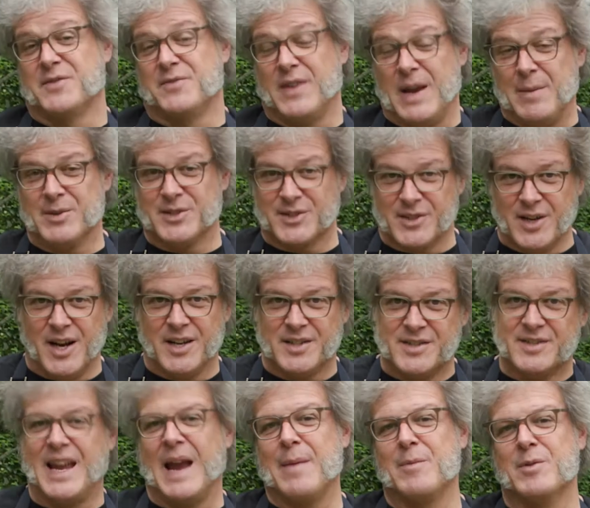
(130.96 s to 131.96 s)
famous
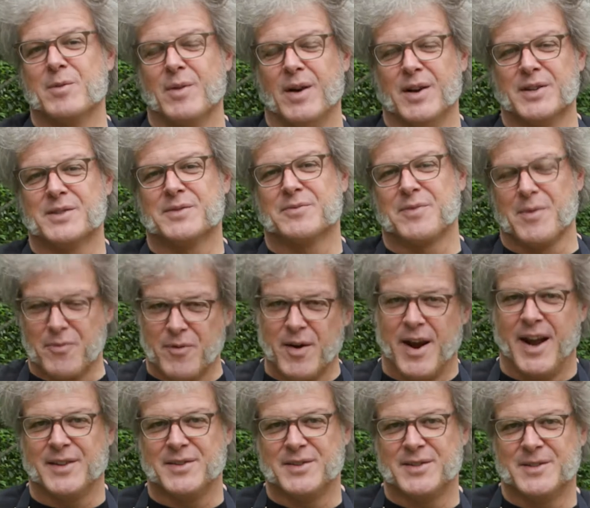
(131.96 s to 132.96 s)
sauce came to us from
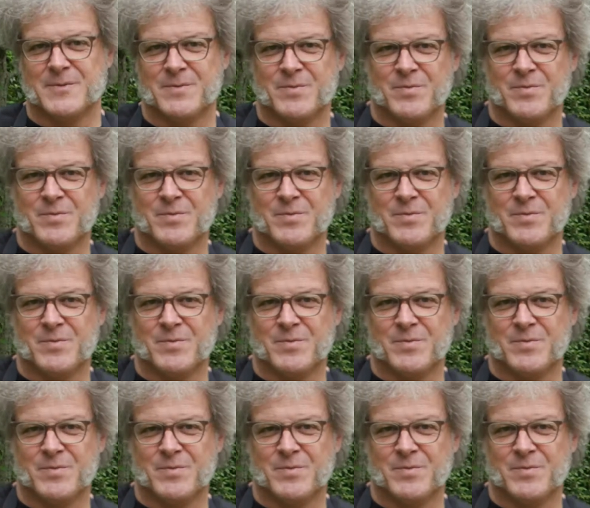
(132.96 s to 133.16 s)
France.